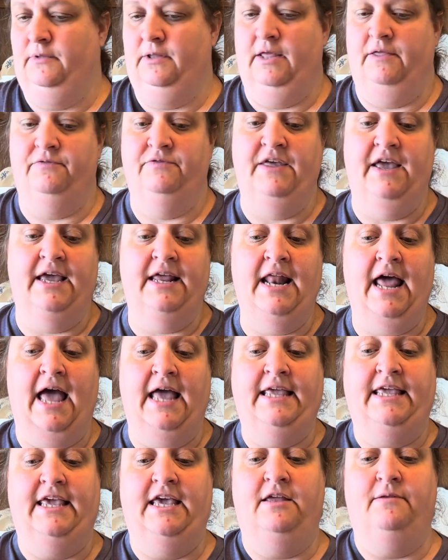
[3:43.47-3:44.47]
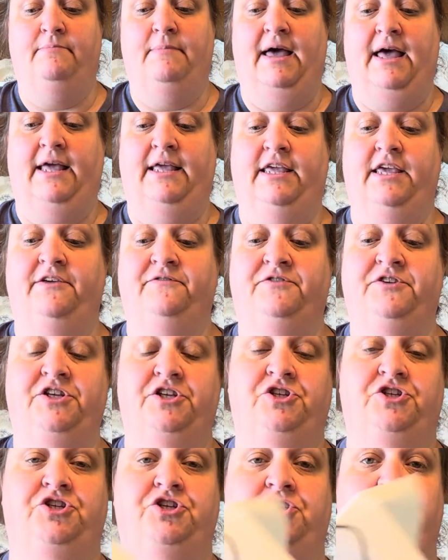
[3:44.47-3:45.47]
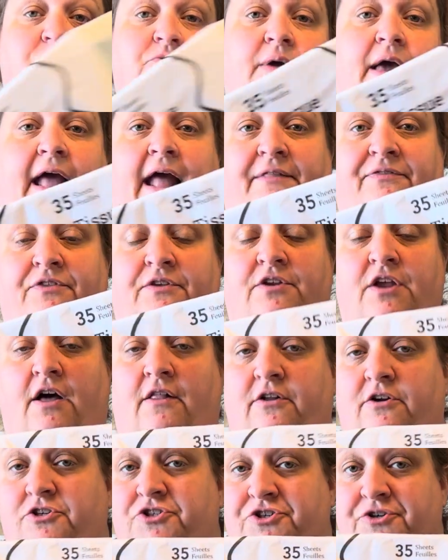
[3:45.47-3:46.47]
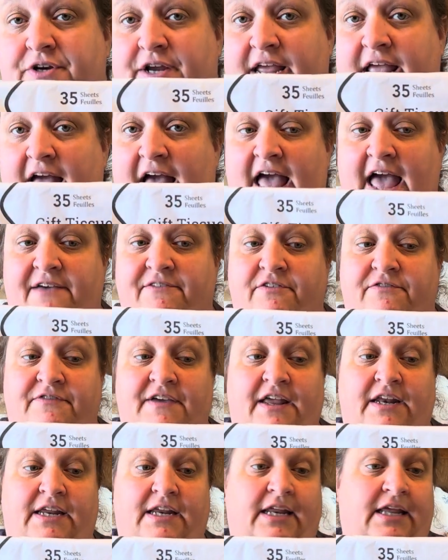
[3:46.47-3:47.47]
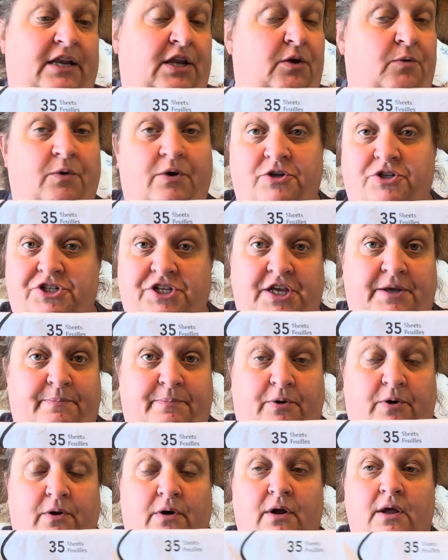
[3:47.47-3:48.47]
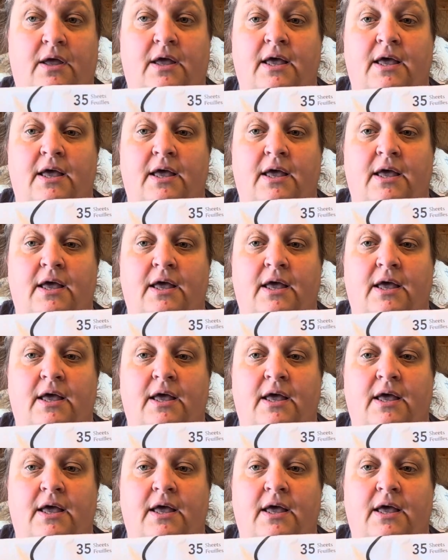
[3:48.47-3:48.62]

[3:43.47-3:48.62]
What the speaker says: then I get my gift tissue at the Dollar Tree. I haven't found it anywhere cheaper.